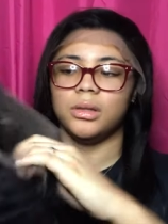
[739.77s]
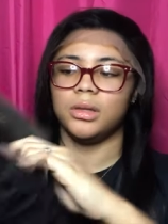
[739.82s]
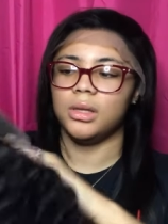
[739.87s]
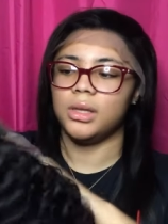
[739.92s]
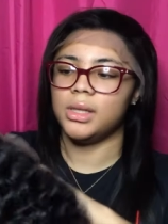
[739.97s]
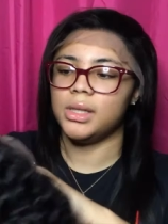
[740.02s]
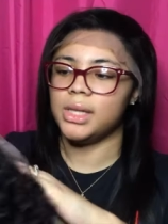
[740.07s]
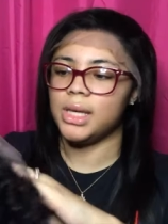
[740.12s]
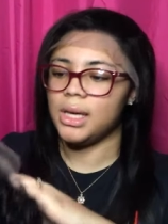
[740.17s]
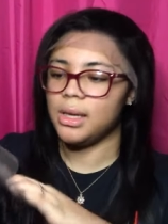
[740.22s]

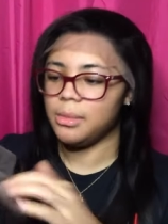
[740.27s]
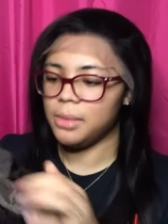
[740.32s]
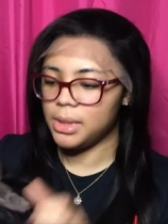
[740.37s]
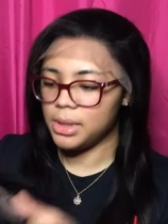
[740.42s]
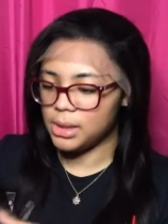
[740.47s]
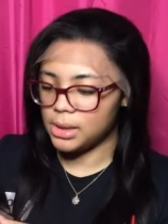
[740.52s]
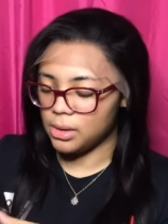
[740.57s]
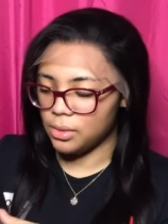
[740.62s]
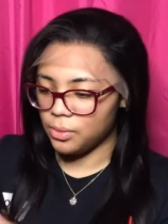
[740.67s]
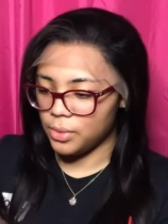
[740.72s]
the same
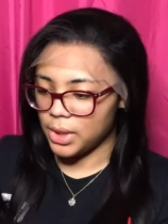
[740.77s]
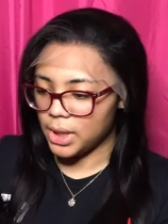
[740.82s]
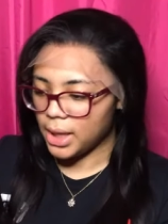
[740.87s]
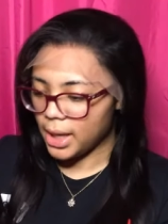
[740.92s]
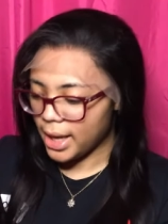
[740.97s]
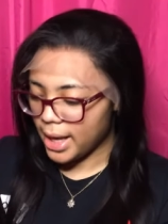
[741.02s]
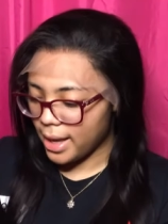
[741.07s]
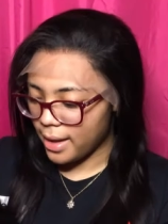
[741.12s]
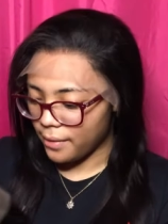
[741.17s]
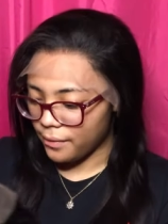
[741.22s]
as the wig I
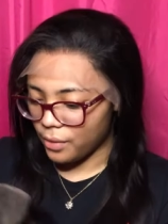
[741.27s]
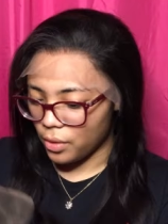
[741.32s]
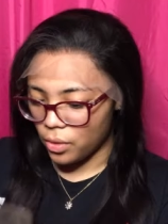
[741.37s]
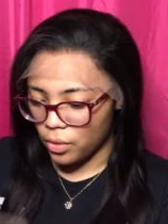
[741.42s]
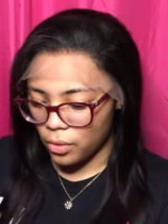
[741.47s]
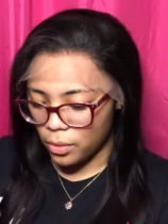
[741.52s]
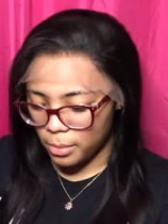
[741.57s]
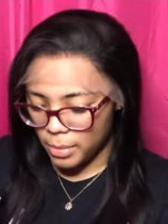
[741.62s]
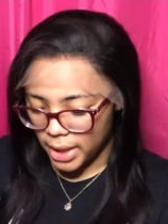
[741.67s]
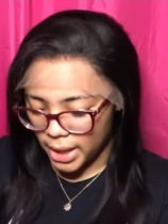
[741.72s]
have
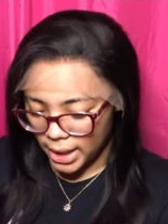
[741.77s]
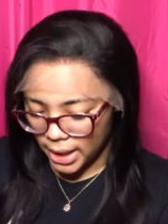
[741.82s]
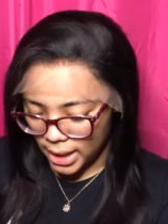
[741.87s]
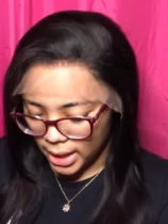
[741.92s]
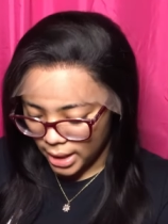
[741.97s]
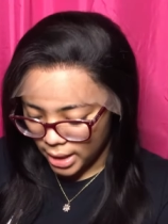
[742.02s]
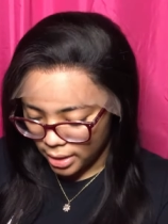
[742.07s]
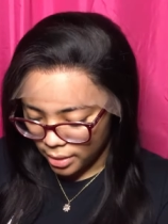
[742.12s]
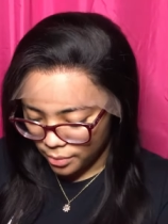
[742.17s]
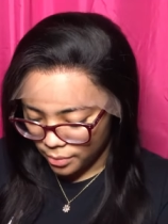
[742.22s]
on my
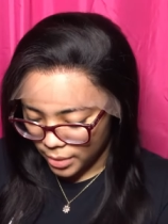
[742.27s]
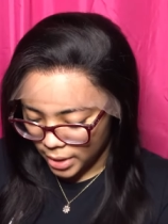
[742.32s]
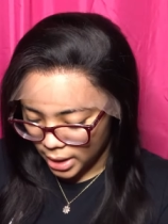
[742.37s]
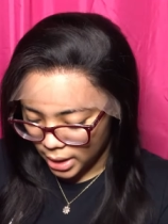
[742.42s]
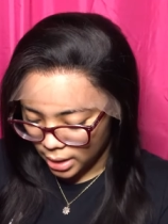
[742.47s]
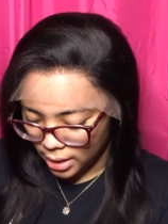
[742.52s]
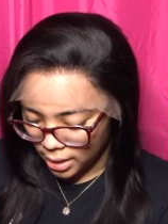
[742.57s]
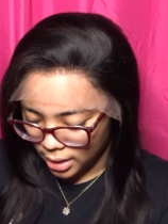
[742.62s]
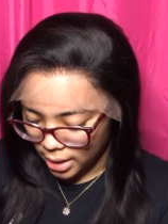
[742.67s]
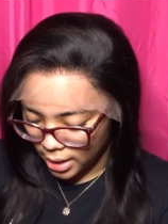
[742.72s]
head
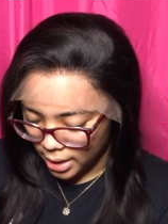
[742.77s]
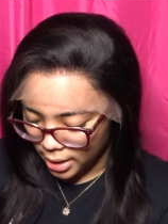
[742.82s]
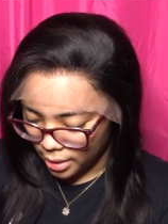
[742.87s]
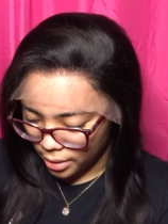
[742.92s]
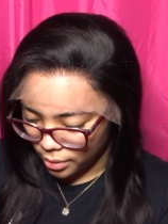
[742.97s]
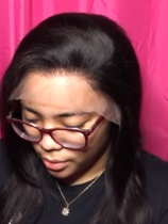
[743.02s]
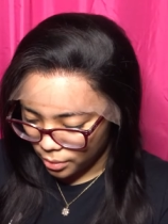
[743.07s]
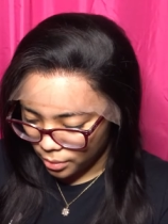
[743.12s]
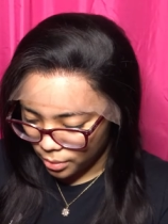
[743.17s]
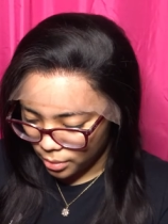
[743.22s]
right
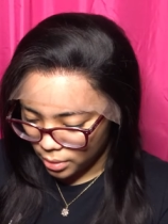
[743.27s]
now.